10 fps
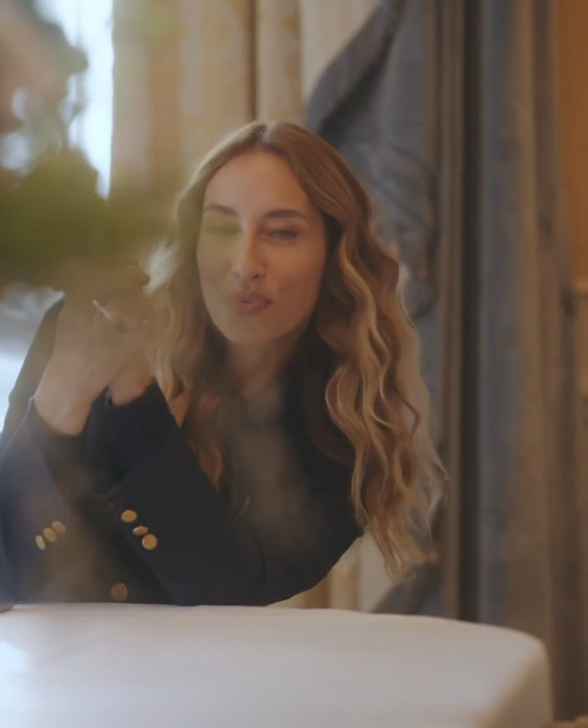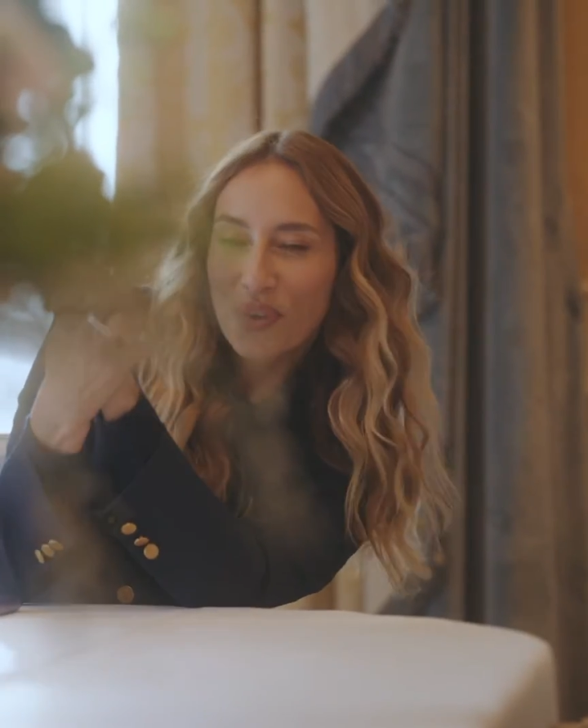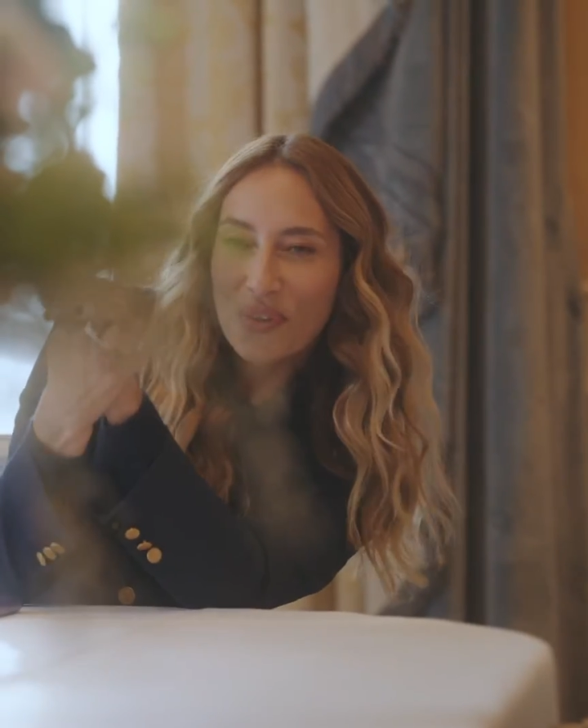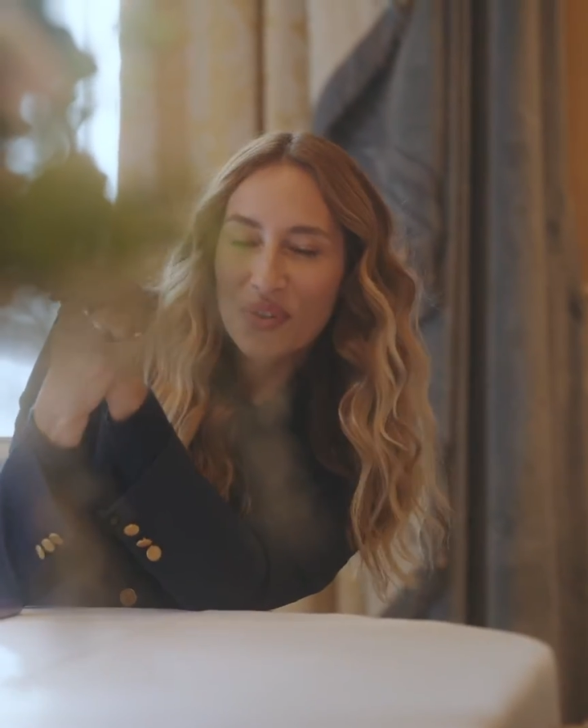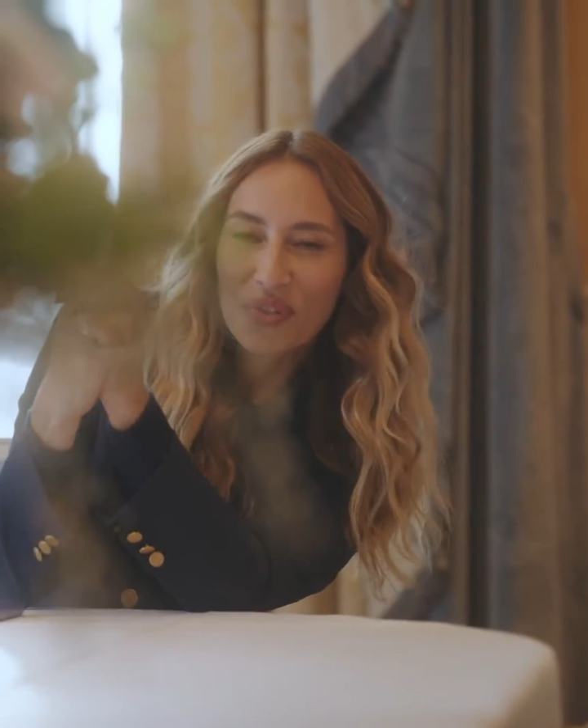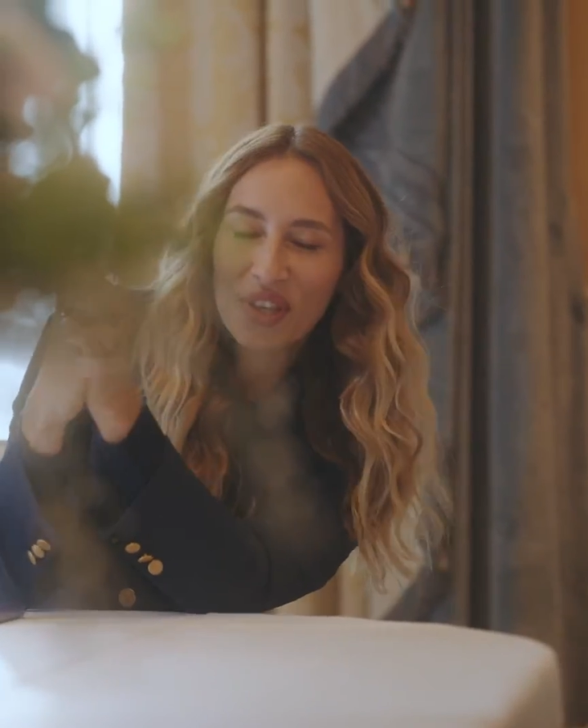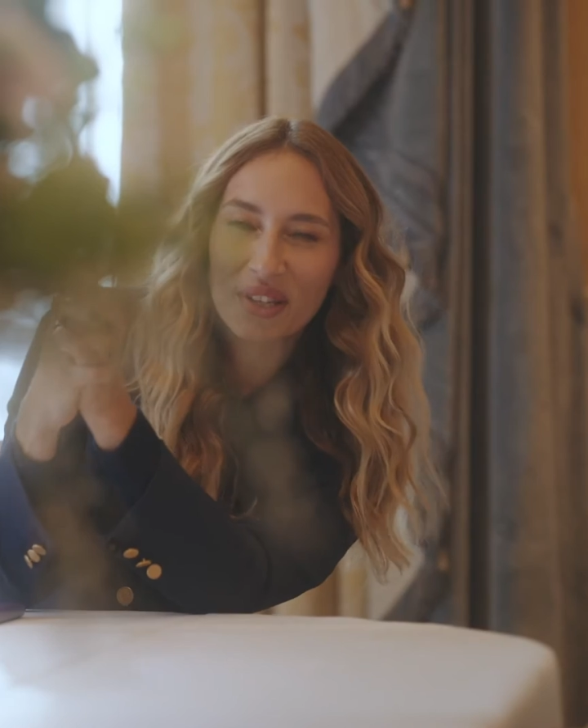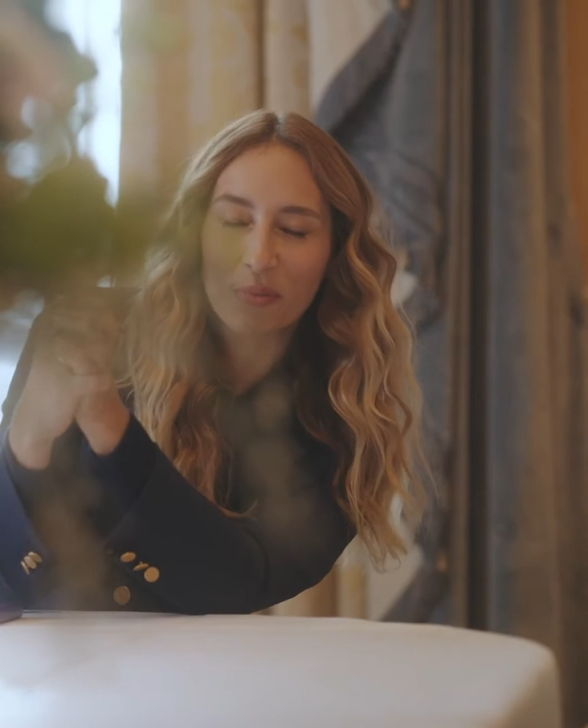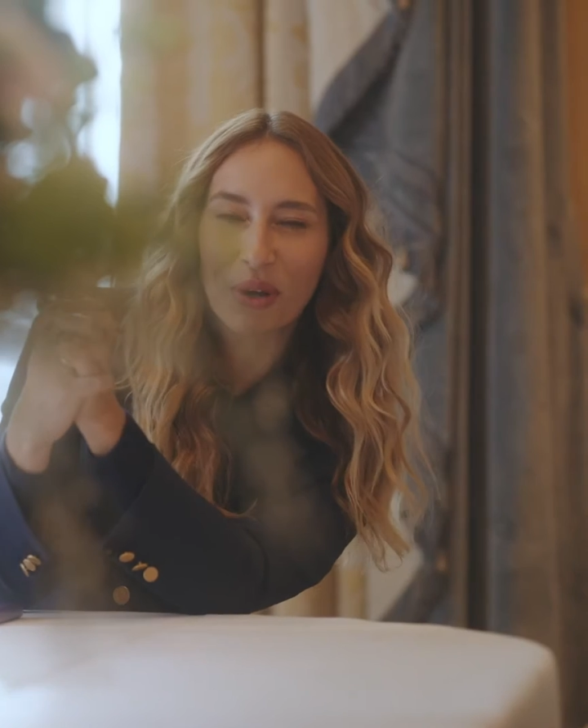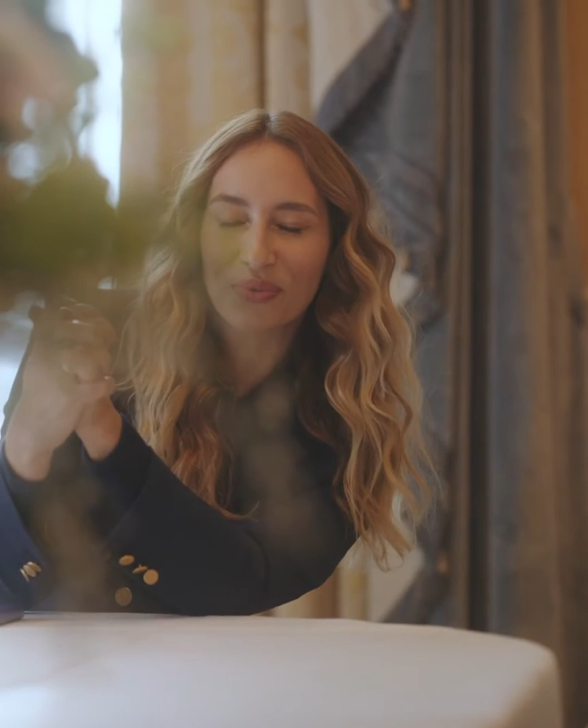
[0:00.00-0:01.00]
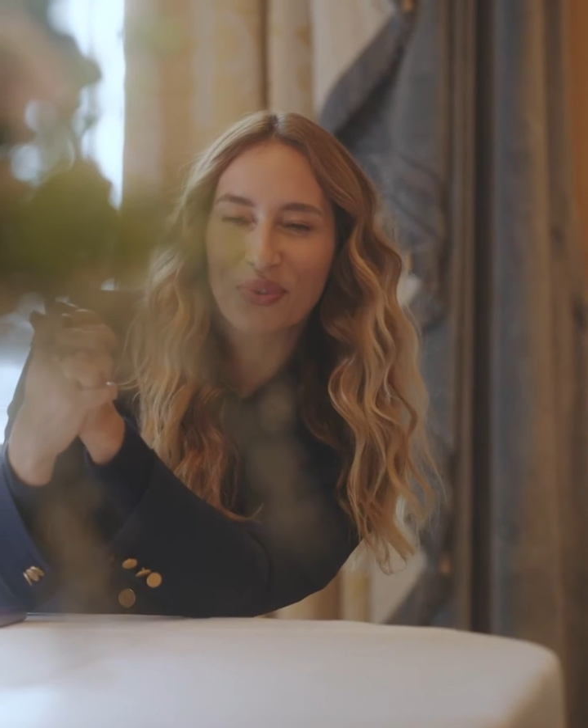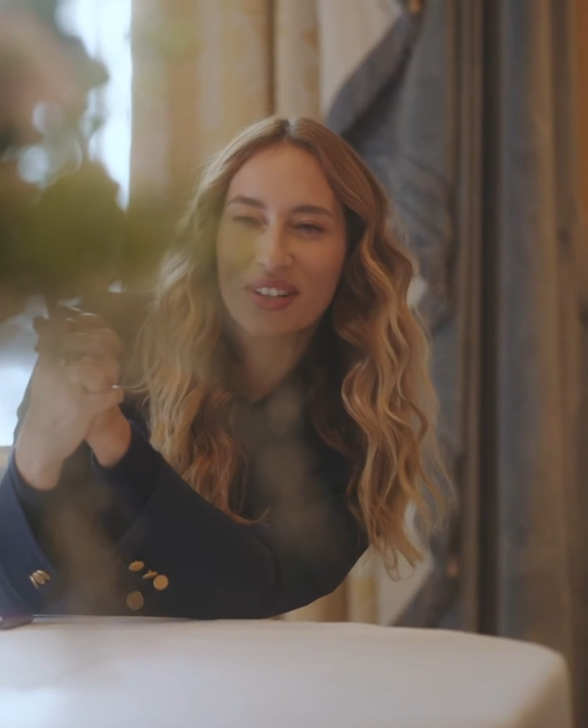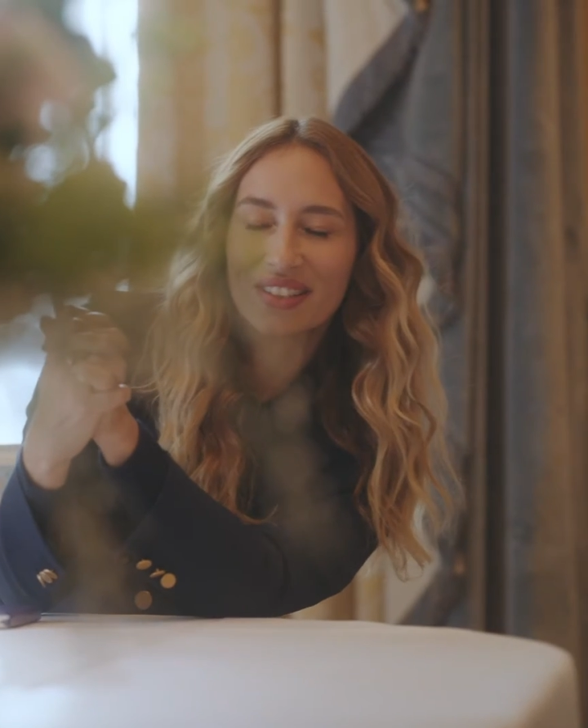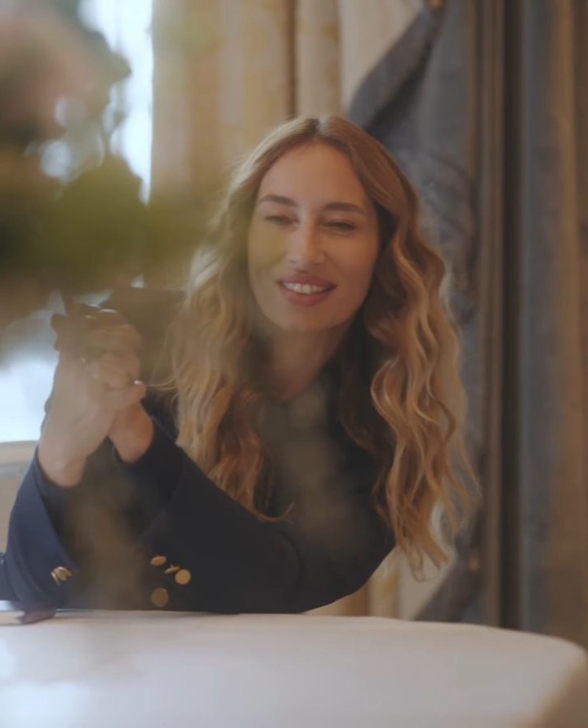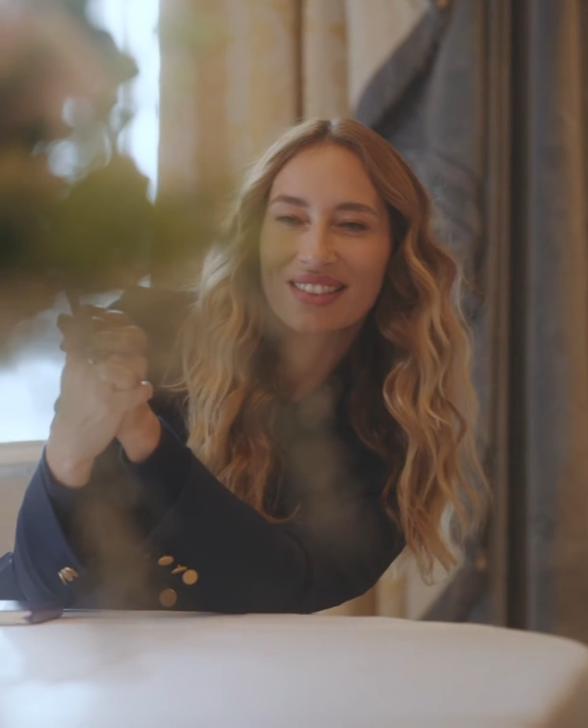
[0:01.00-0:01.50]
favorite things about
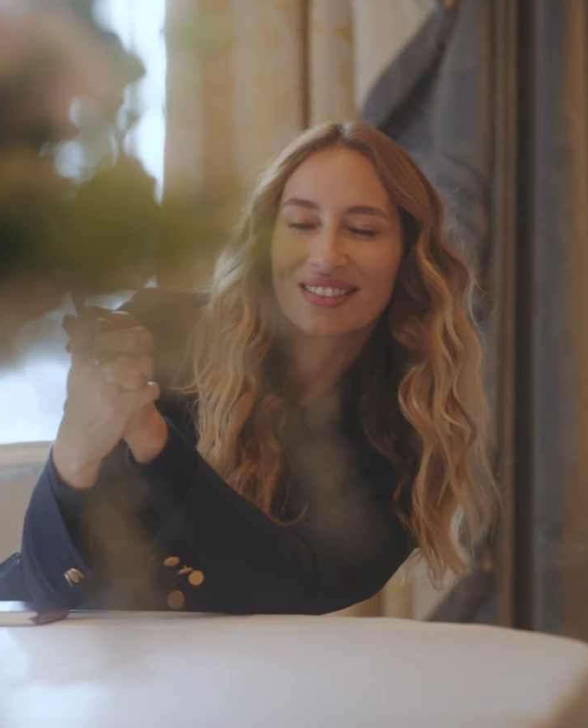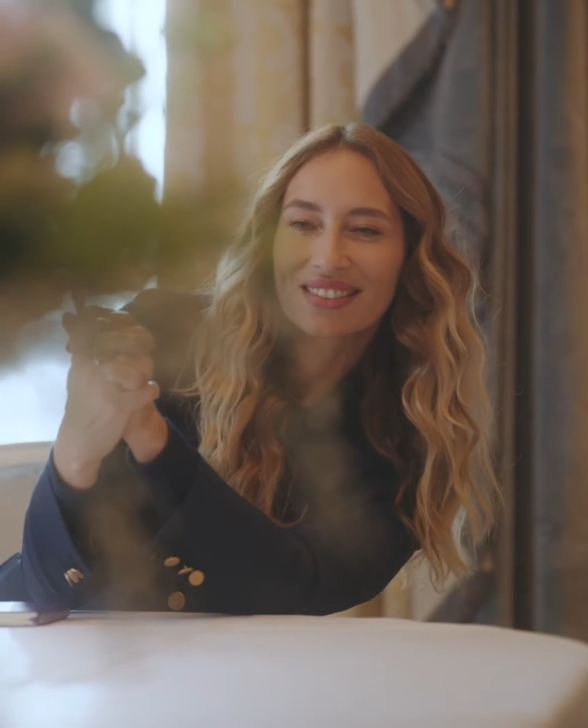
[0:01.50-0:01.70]
France?